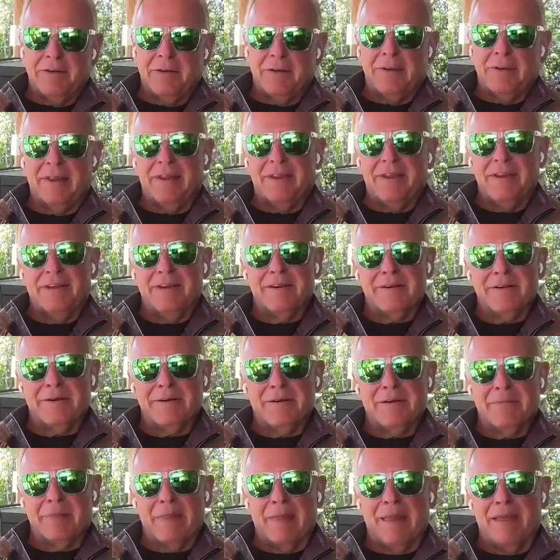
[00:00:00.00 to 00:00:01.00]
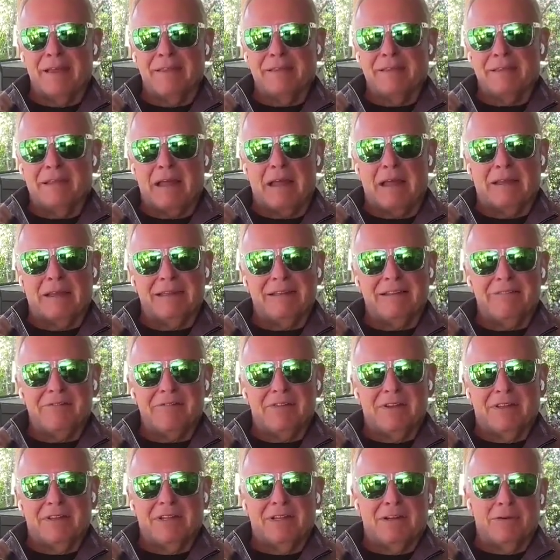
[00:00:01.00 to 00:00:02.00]
Here, I'll give
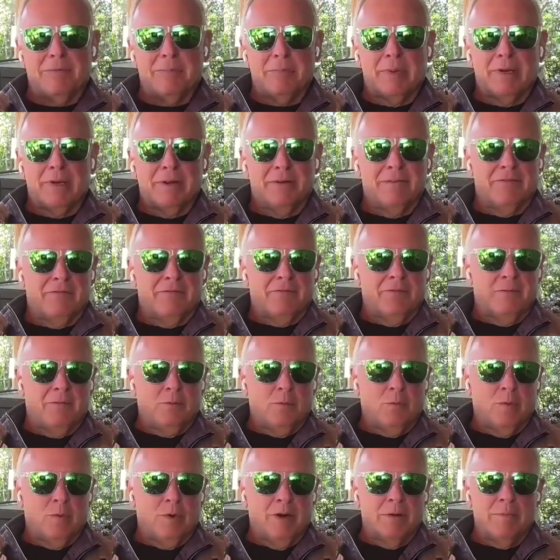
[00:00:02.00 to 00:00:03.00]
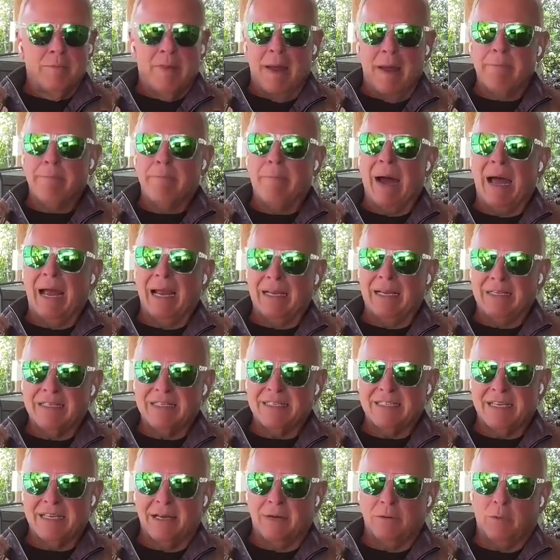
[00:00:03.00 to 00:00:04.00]
you a little bit of where my
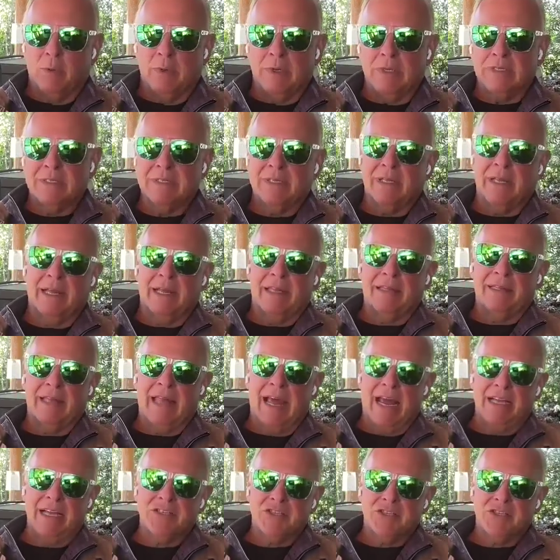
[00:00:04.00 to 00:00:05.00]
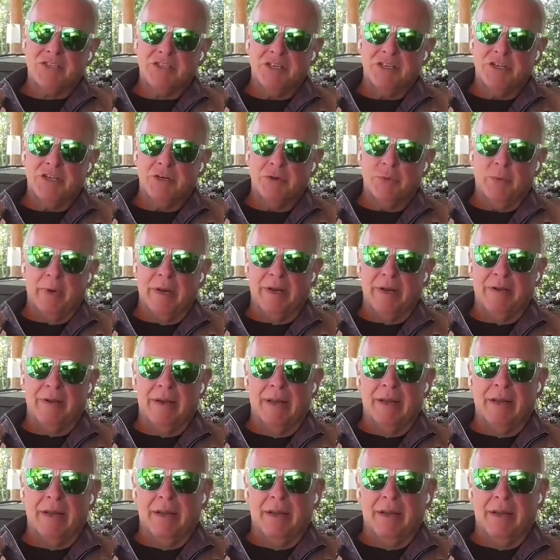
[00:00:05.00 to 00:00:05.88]
mindset was like last year when